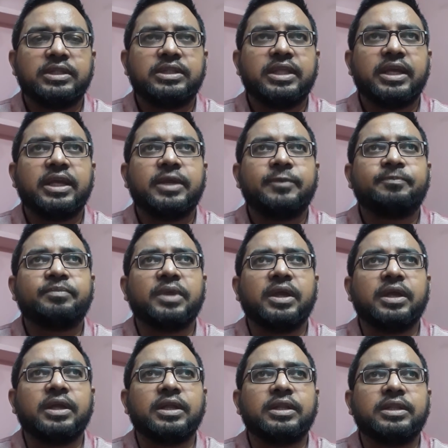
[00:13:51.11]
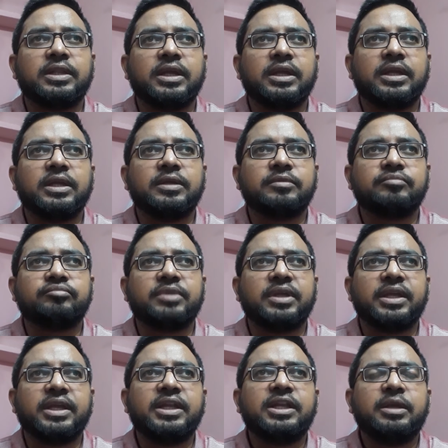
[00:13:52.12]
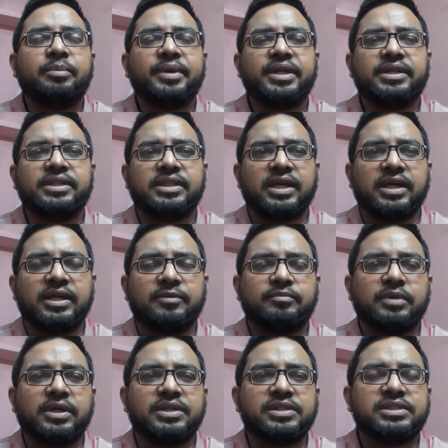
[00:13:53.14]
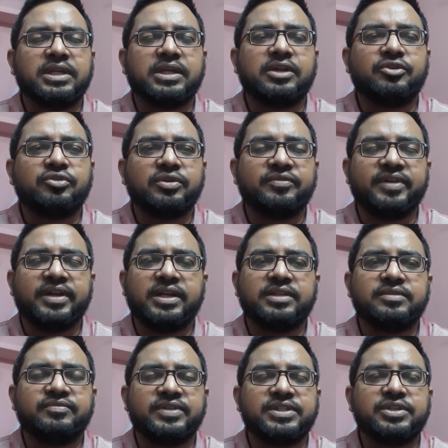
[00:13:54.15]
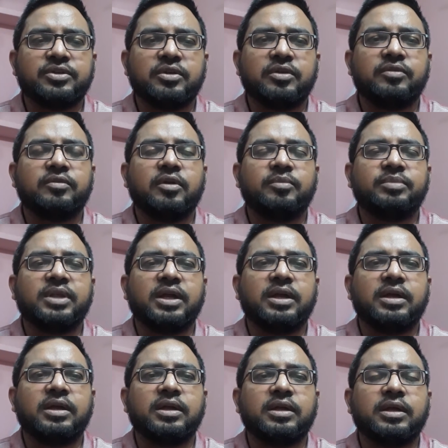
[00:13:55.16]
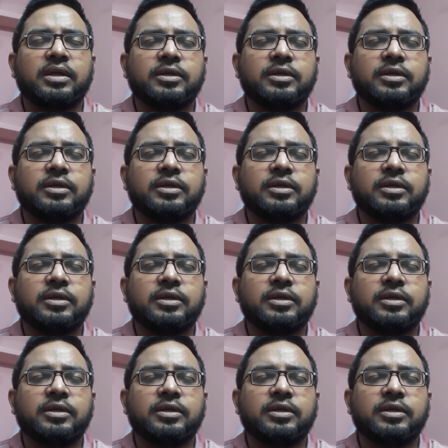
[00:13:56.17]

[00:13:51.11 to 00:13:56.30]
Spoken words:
They inhibit the secretory vesicle of the